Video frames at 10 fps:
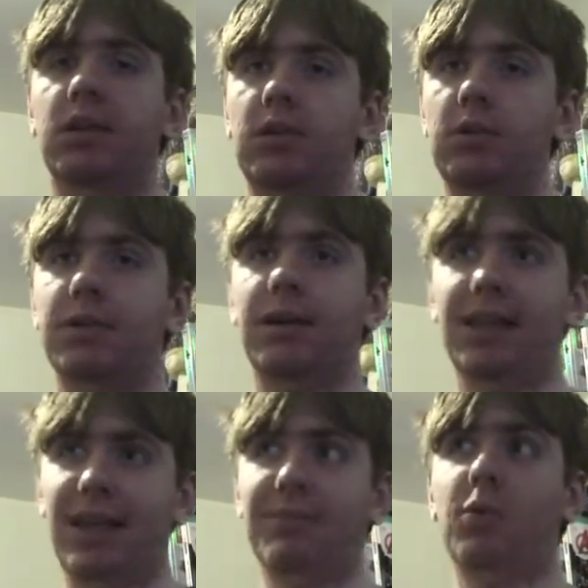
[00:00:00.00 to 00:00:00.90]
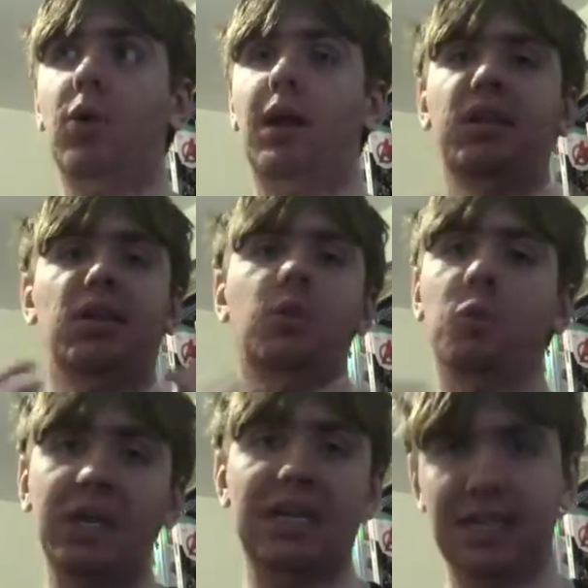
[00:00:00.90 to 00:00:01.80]
So you've got like more or less a
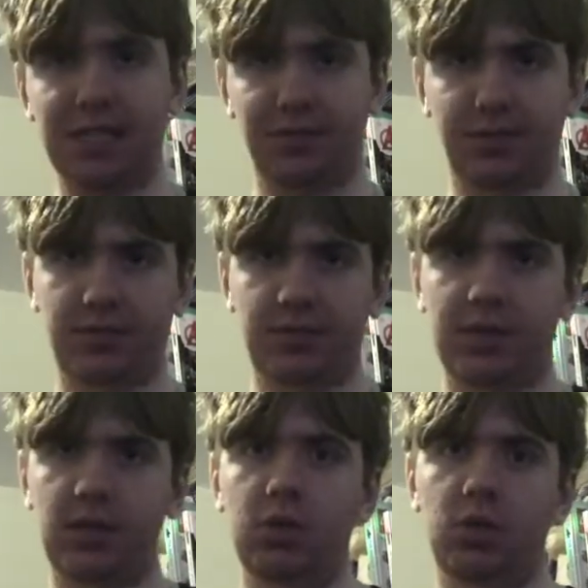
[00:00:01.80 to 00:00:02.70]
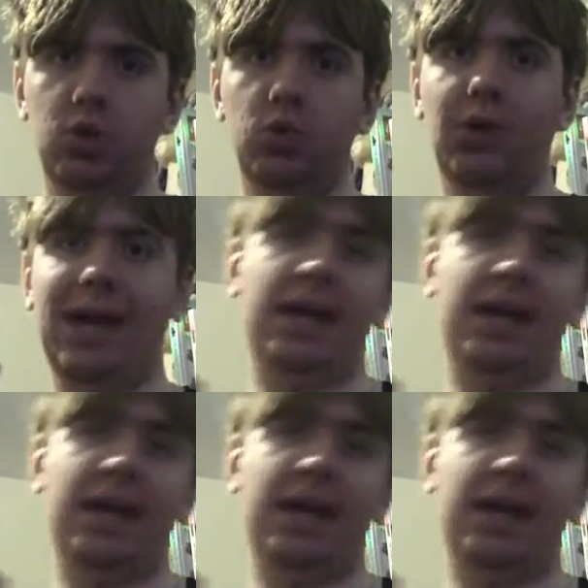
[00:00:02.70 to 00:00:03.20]
week to